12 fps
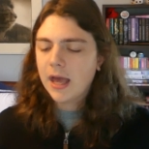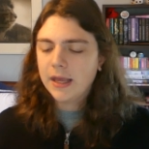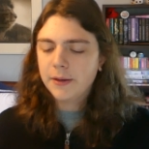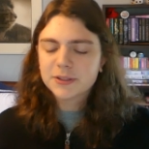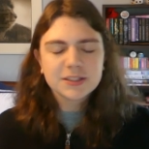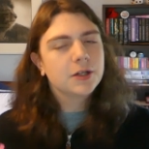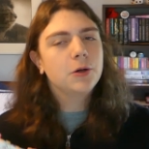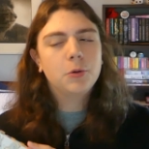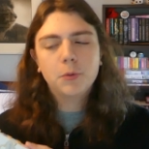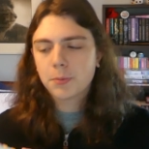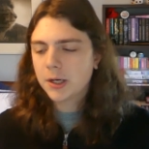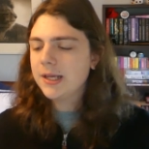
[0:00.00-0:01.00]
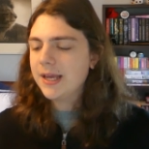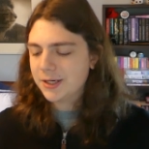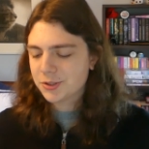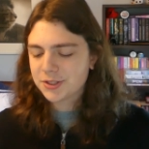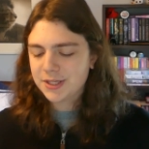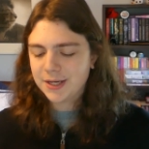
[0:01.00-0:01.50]
it was still pretty
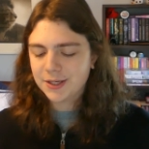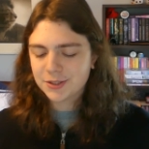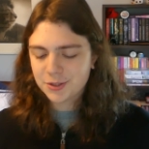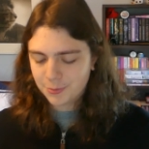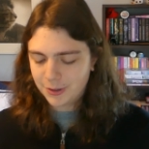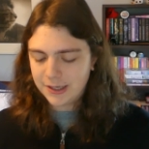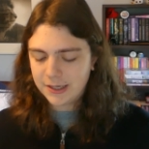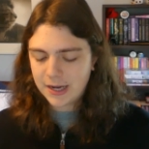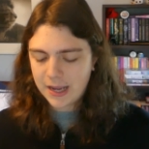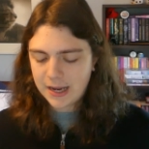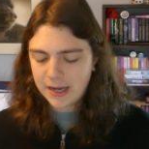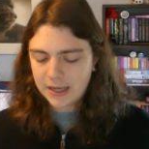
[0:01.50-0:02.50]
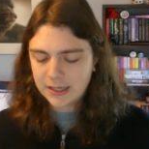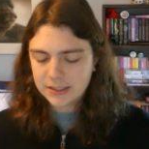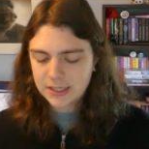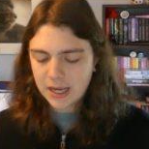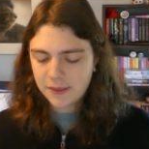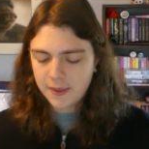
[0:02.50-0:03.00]
interesting to read,
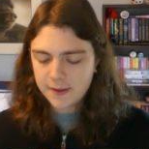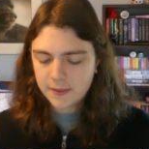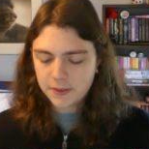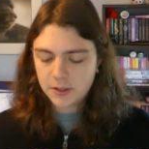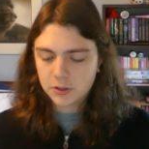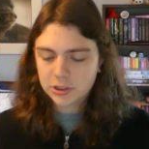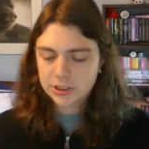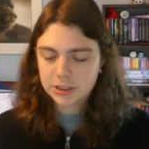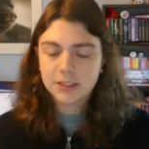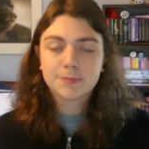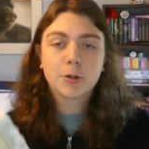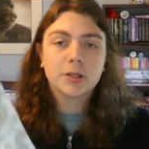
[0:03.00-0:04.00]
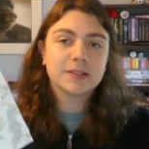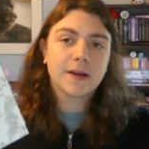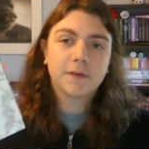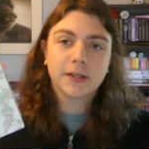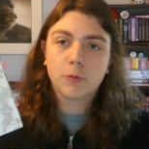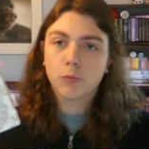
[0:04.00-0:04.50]
and I think that there's this book is
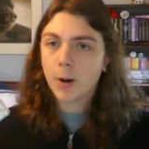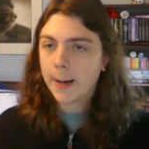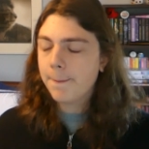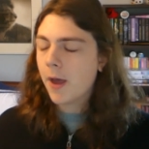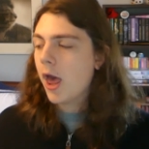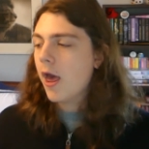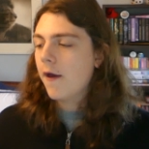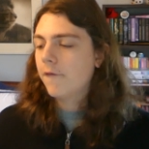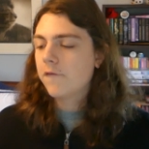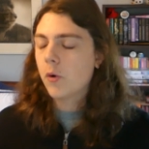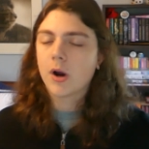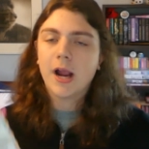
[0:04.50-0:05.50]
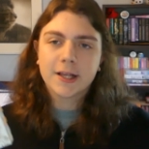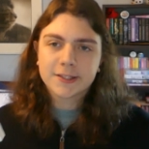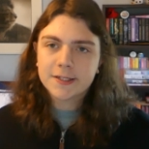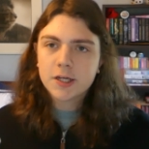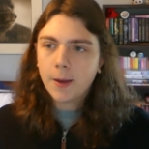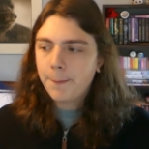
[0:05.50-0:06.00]
definitely ripe for
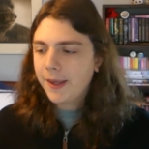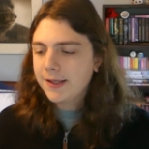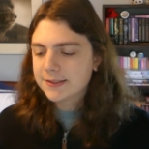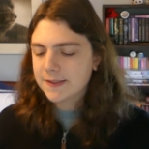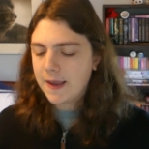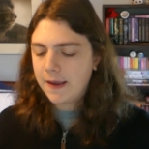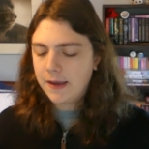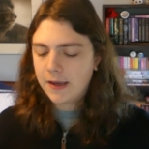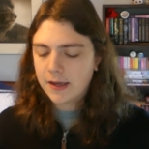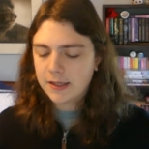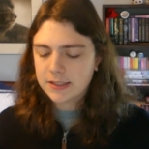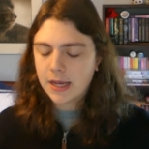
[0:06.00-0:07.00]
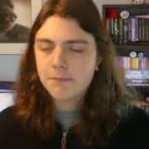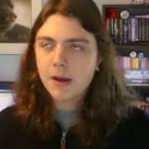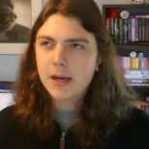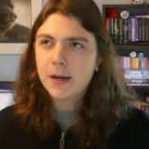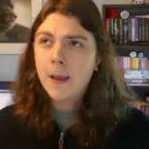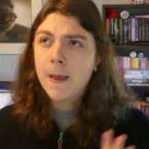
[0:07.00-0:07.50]
essay topics, and I
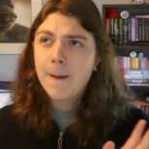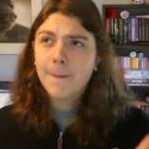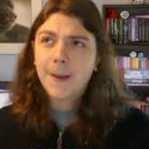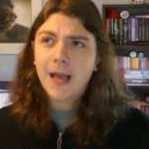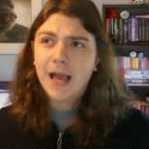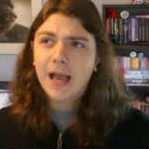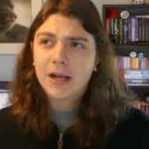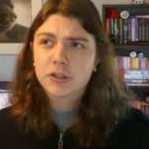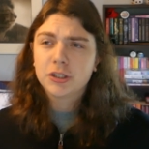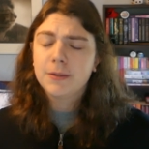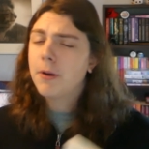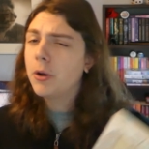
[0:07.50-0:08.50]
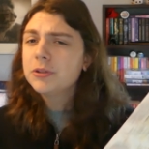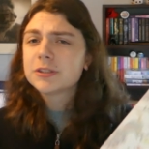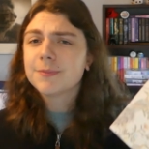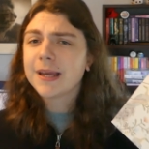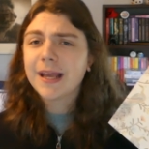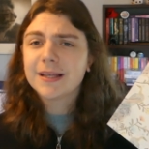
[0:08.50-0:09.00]
might actually post
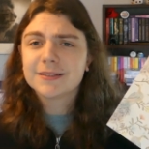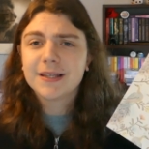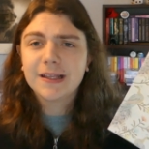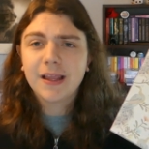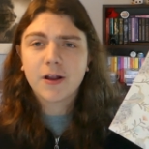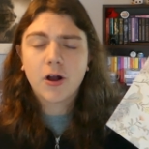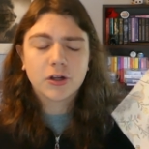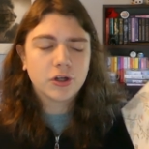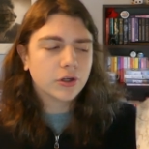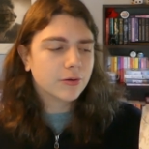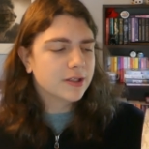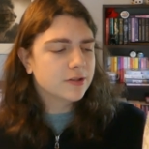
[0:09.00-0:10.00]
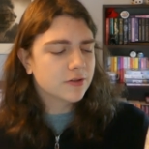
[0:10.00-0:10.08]
my essay, like, on Goodreads